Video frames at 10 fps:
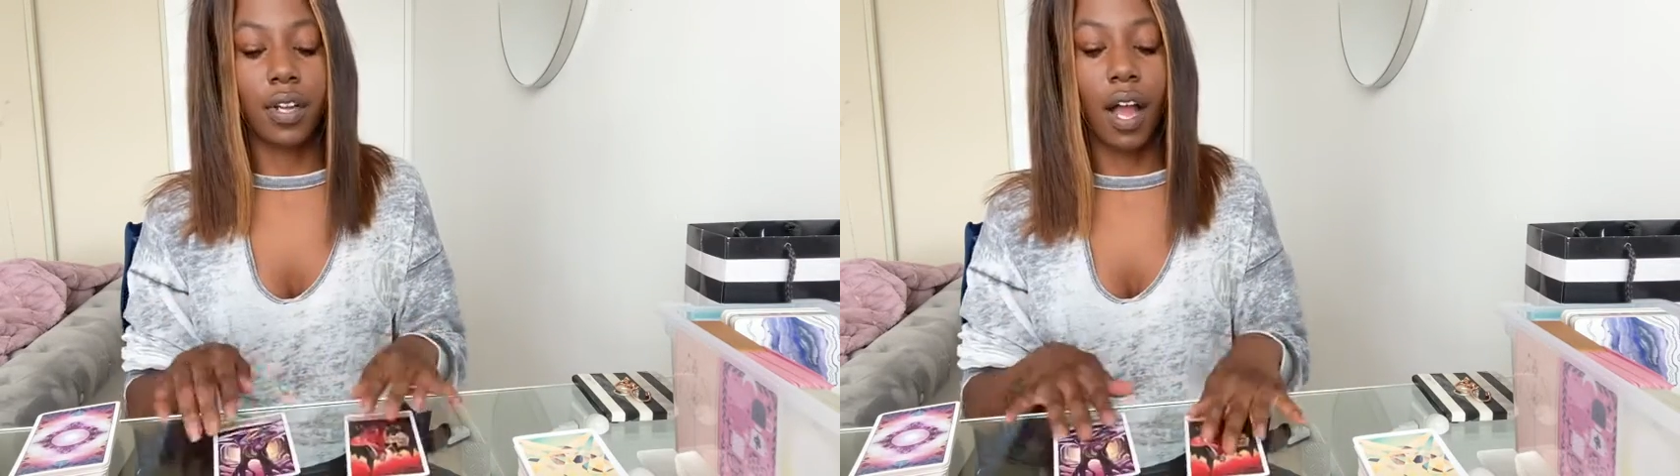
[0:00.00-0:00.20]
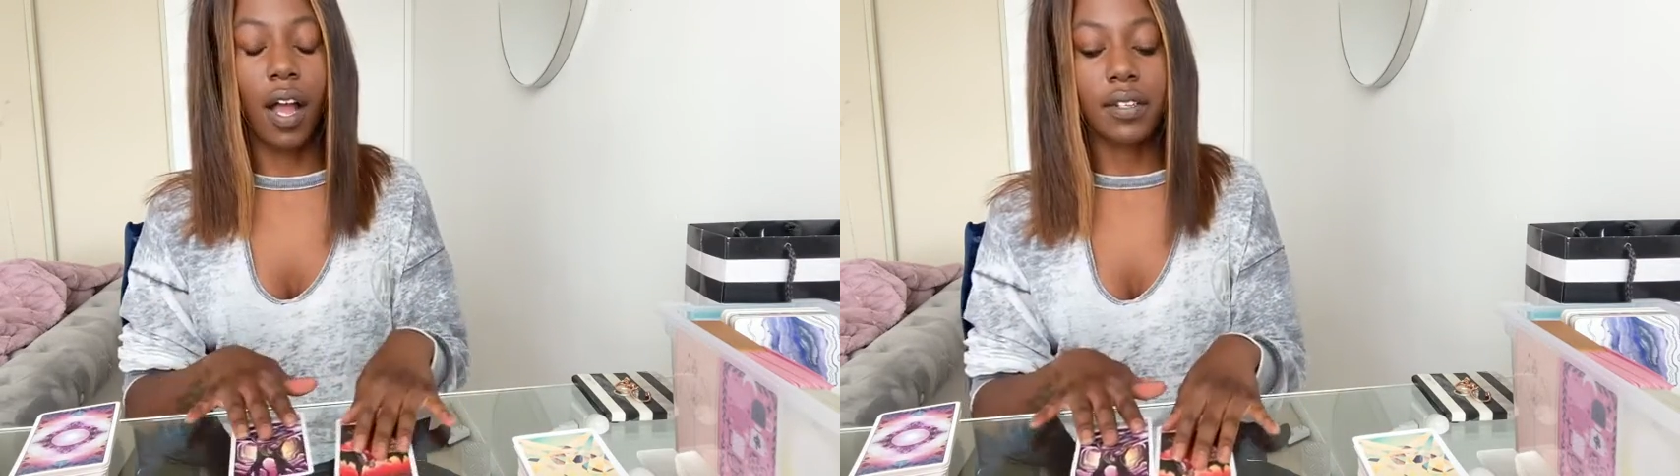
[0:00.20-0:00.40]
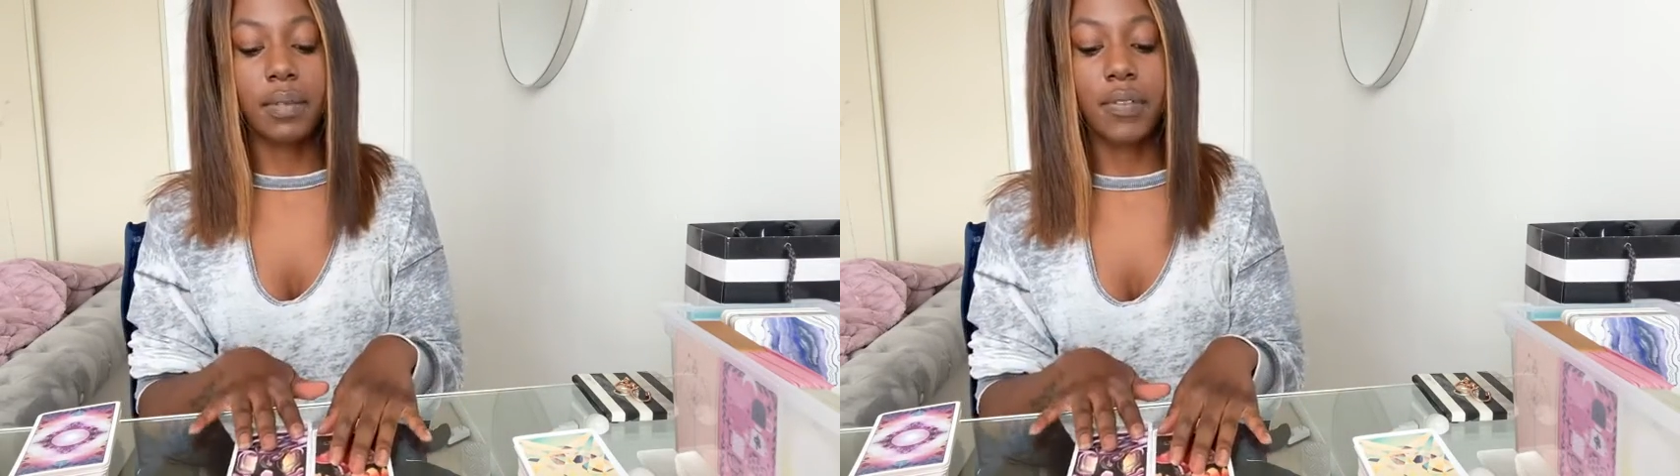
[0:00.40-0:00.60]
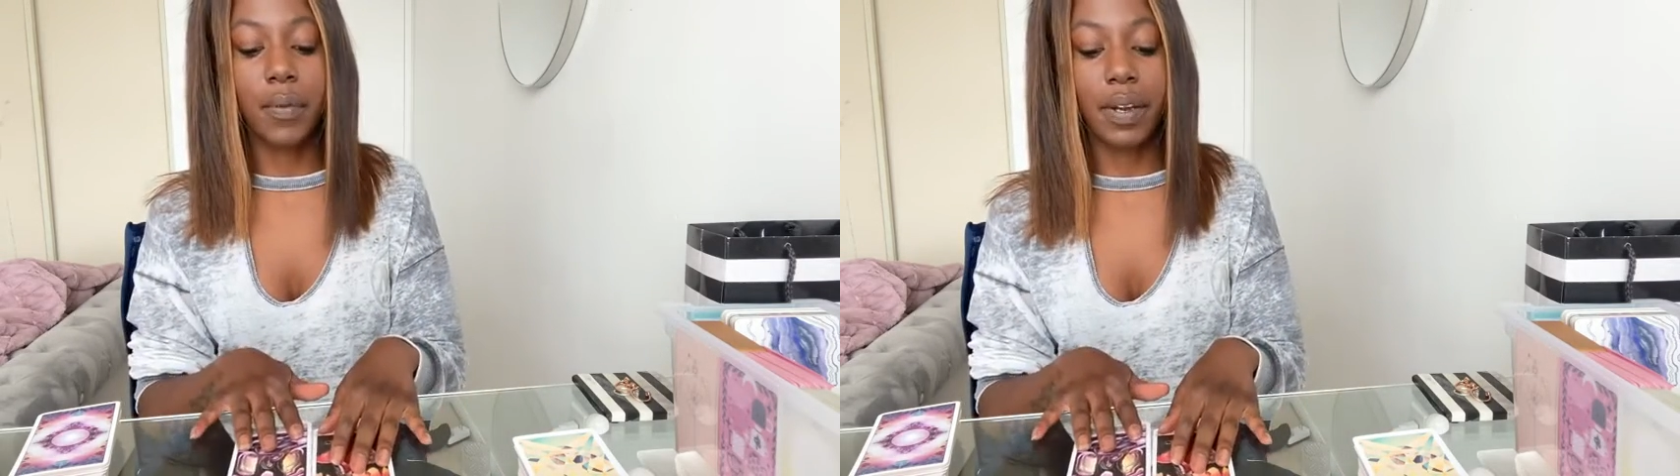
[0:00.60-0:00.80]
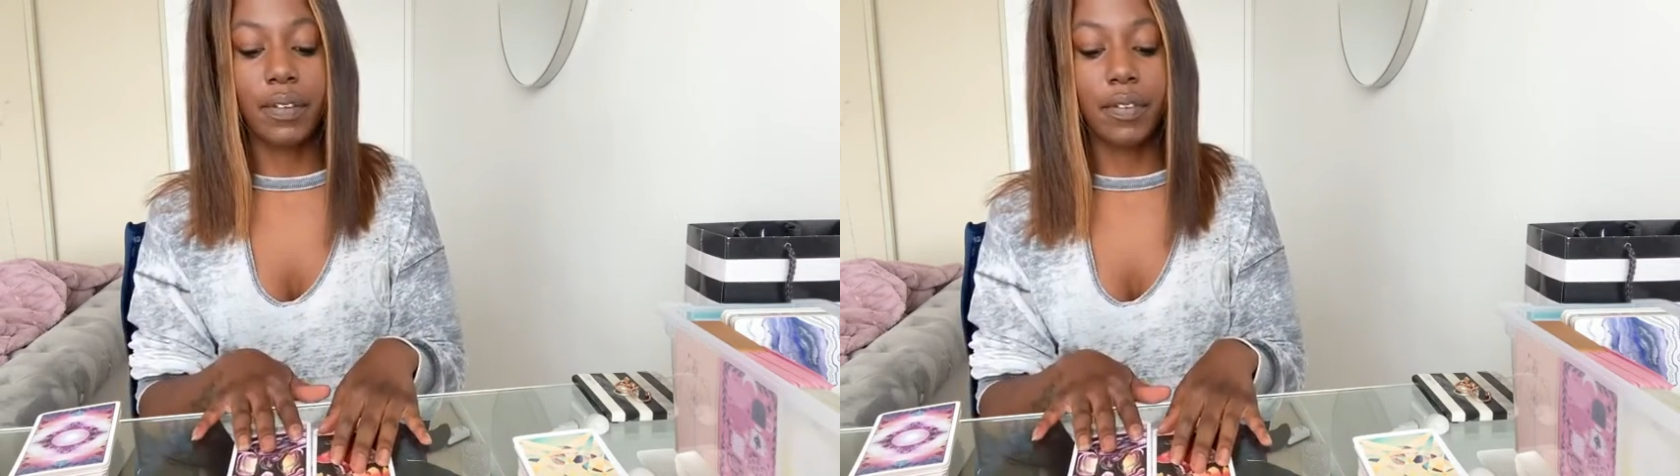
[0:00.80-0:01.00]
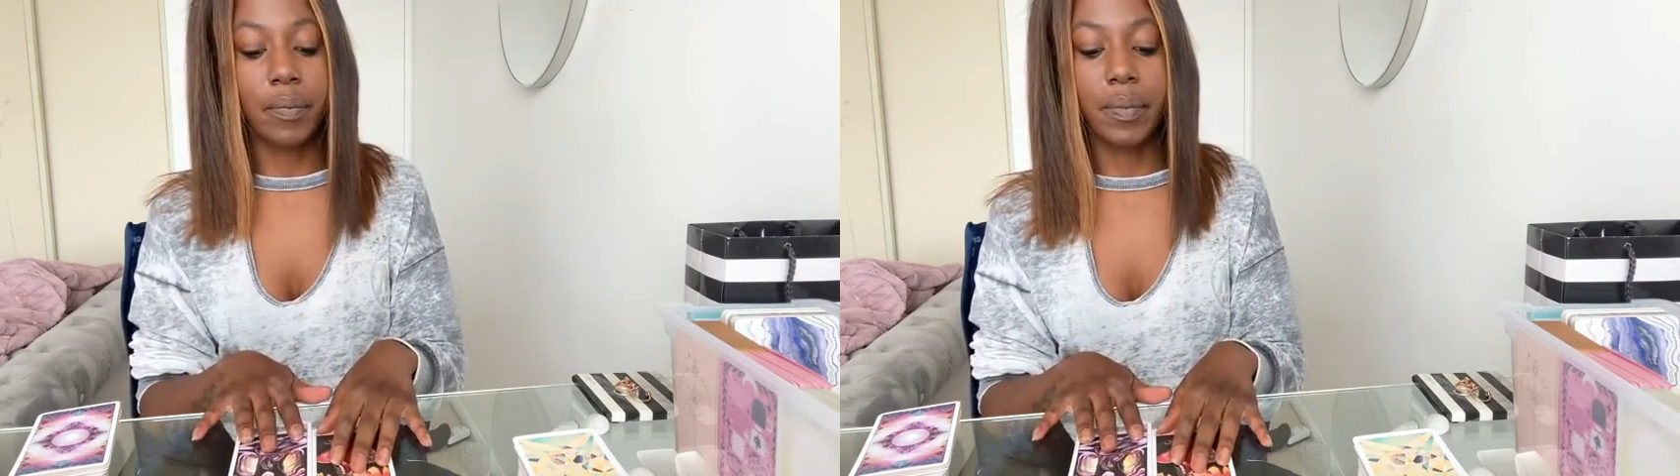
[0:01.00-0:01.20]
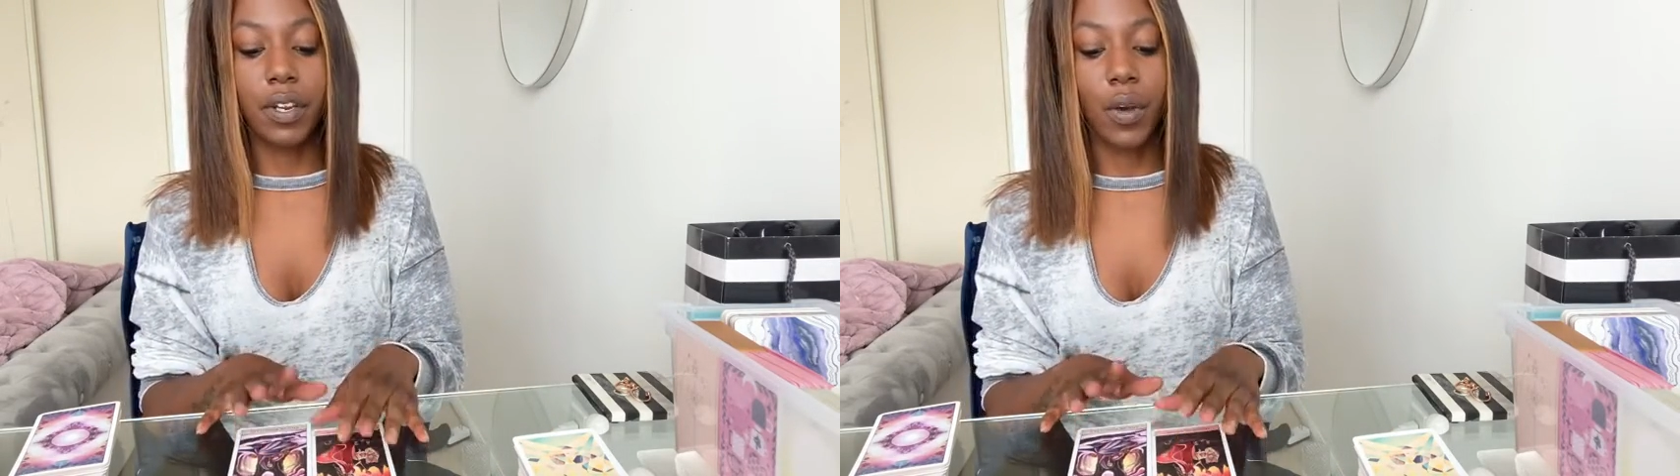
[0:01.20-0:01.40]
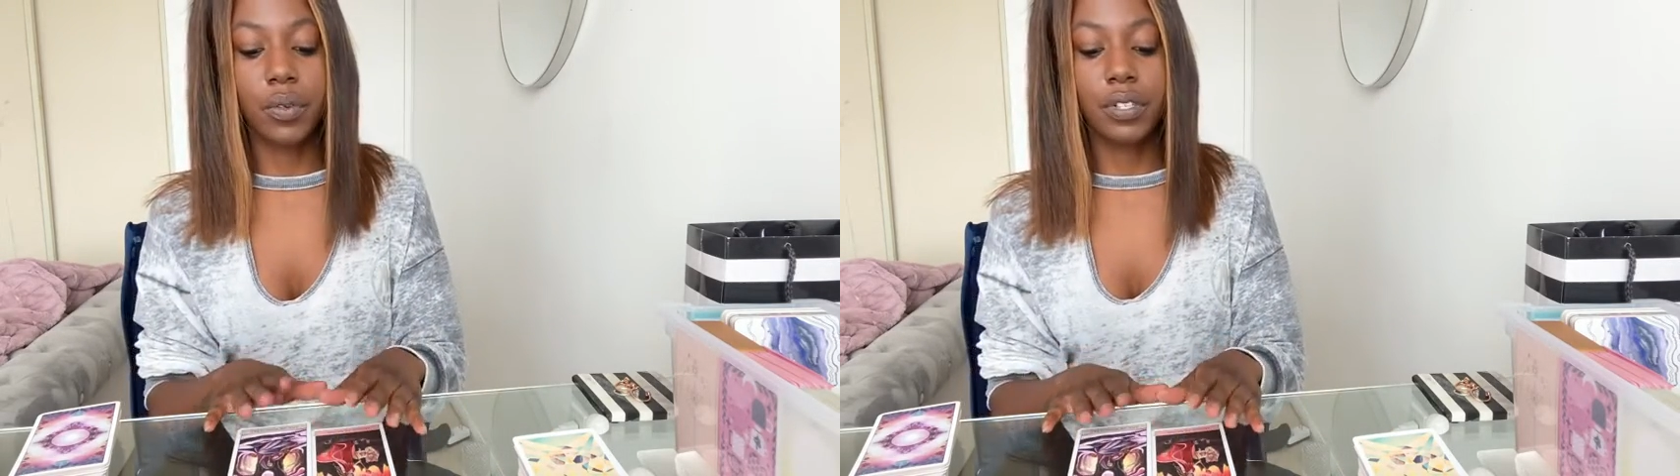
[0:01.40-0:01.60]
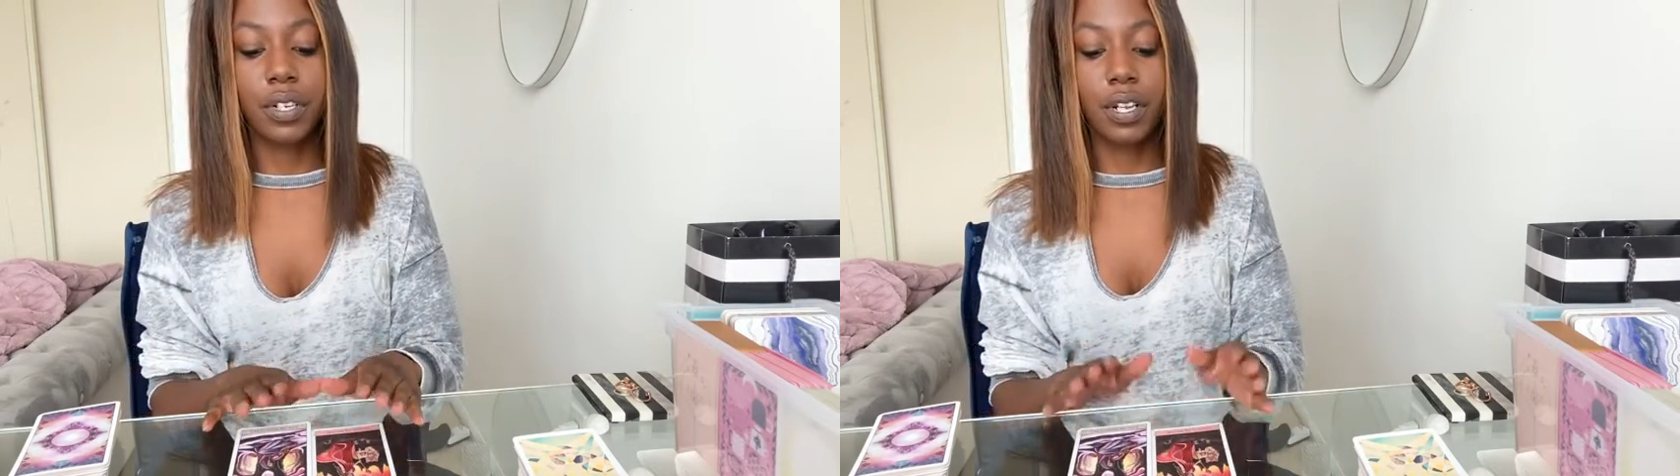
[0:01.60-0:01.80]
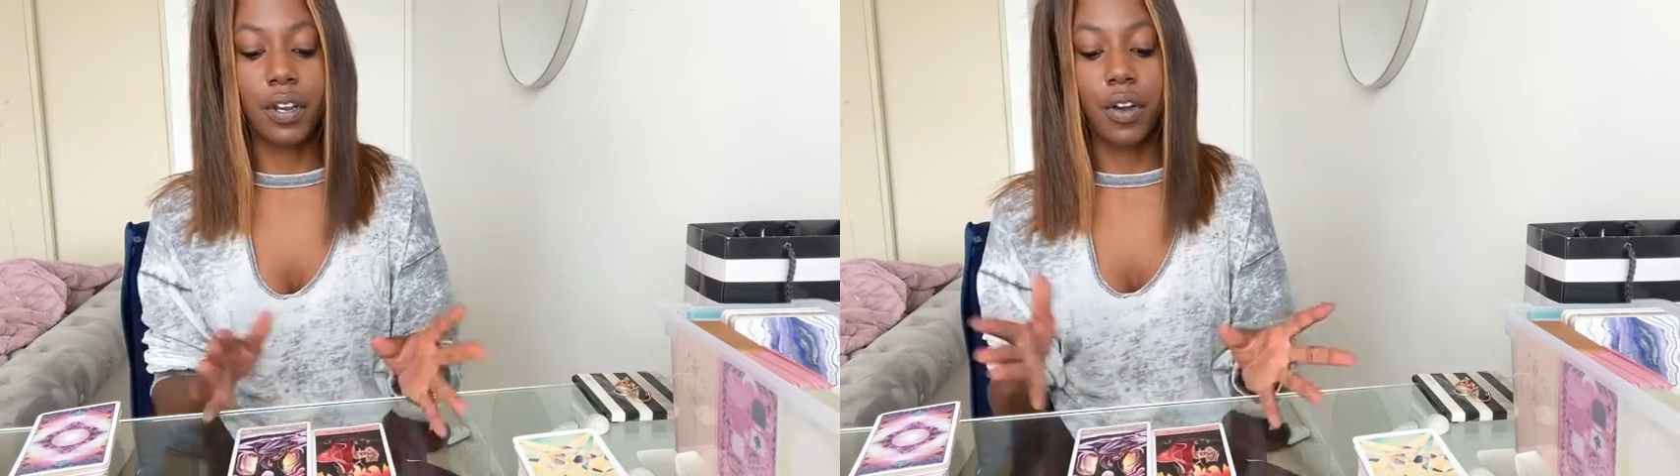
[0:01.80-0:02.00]
Uh, some of you might have even been ghosted
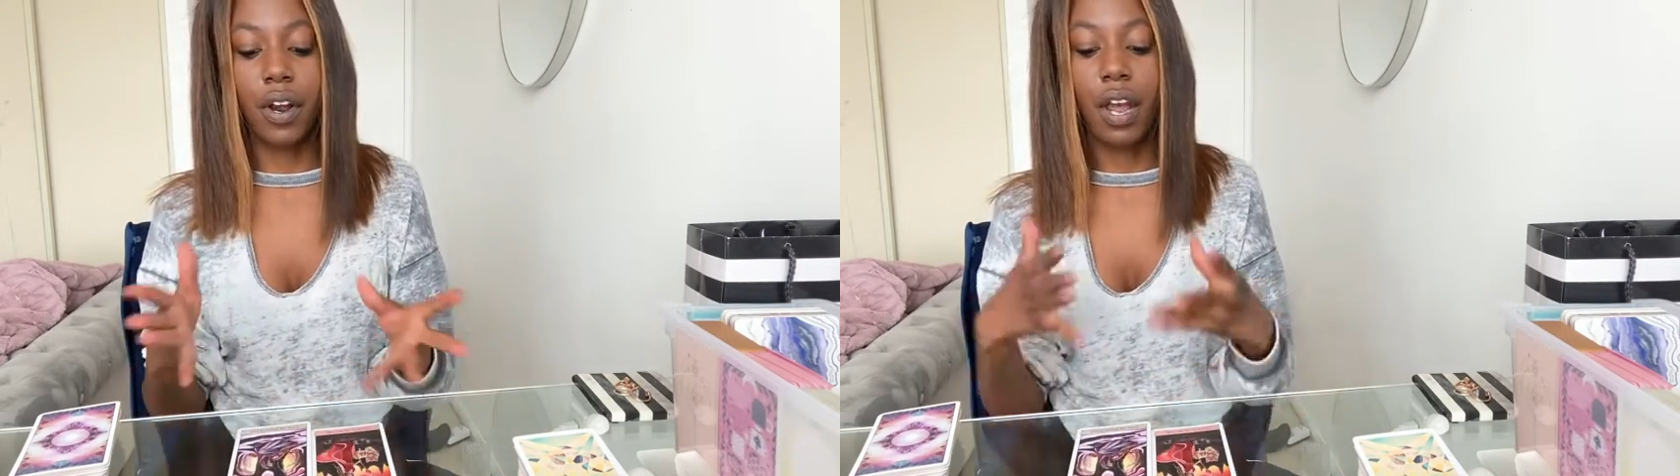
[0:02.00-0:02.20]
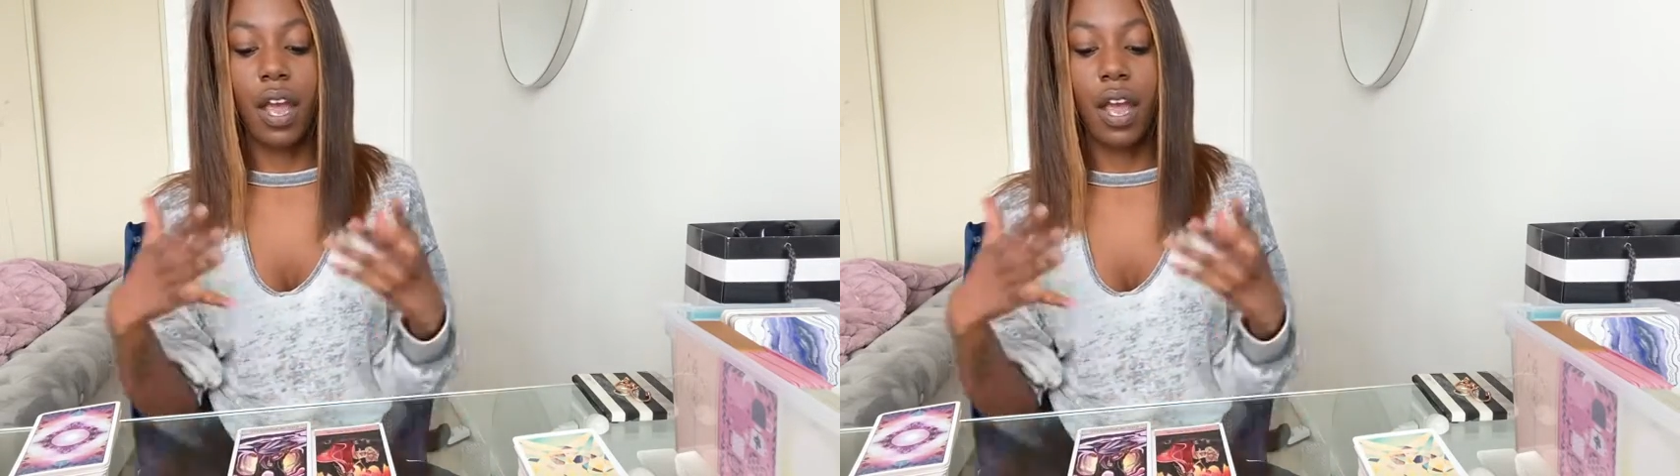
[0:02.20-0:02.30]
here.